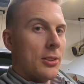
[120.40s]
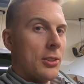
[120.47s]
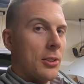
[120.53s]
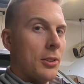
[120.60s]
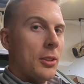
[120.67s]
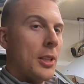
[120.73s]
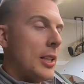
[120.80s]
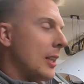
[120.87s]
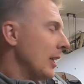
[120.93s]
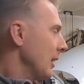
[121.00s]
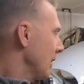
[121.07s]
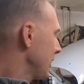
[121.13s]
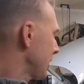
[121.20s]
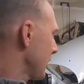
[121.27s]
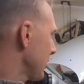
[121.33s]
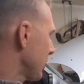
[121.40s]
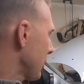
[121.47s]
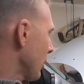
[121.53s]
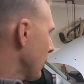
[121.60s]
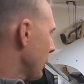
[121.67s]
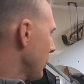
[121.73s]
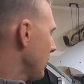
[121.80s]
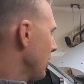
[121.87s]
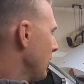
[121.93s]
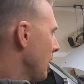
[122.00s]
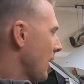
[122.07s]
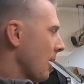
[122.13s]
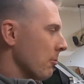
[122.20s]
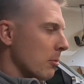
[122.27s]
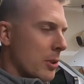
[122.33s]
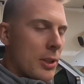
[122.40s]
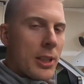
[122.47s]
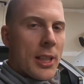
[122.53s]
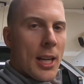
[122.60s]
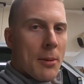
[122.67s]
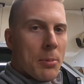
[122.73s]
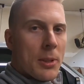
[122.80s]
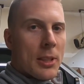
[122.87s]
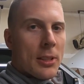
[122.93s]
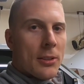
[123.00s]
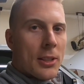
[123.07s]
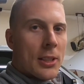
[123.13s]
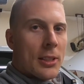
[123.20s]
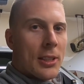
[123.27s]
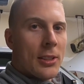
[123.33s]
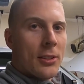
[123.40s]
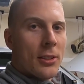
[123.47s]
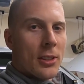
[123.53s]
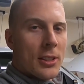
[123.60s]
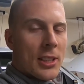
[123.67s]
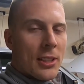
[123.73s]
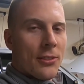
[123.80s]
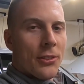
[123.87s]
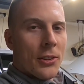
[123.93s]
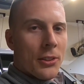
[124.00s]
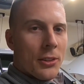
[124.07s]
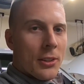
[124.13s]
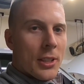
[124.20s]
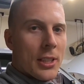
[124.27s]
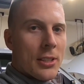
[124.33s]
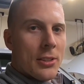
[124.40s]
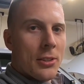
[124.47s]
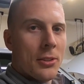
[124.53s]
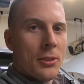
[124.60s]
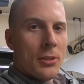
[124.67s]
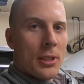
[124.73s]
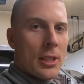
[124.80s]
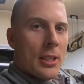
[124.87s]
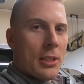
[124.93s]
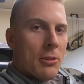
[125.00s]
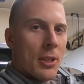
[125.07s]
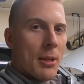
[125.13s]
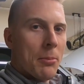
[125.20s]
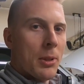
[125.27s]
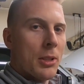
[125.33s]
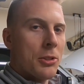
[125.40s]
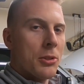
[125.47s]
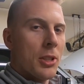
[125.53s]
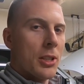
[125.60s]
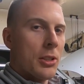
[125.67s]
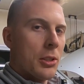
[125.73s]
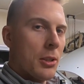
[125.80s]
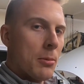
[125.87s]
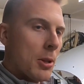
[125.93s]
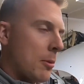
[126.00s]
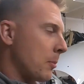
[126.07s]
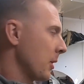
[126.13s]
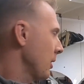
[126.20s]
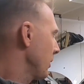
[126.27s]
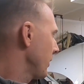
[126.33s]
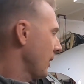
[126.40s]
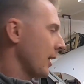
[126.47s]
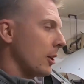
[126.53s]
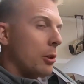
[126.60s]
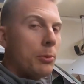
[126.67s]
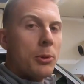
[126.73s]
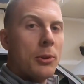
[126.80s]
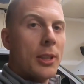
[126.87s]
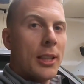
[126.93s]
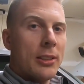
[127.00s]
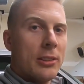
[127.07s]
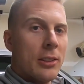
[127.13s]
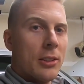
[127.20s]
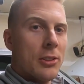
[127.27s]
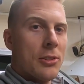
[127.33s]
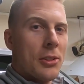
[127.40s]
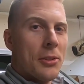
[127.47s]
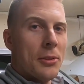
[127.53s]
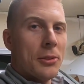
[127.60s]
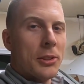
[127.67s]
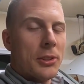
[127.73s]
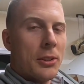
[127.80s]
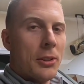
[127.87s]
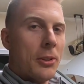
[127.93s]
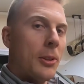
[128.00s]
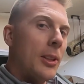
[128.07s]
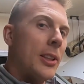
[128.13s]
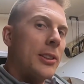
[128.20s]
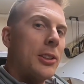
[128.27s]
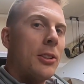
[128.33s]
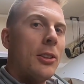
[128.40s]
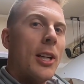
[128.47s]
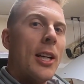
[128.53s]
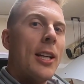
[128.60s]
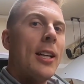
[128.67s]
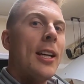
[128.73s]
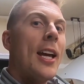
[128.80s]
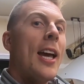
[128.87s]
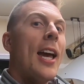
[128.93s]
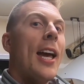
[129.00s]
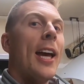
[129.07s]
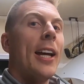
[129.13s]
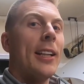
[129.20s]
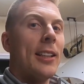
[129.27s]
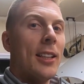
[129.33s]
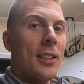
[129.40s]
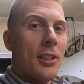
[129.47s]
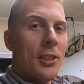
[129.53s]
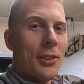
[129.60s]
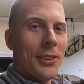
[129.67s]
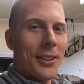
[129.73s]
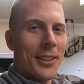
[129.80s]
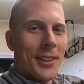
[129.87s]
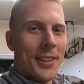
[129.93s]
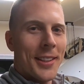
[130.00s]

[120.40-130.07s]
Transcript: So let's get started. I'm really happy to continue to dig further into the grandpa truck turbo build. I hope you guys are too. So let's go ahead and get going.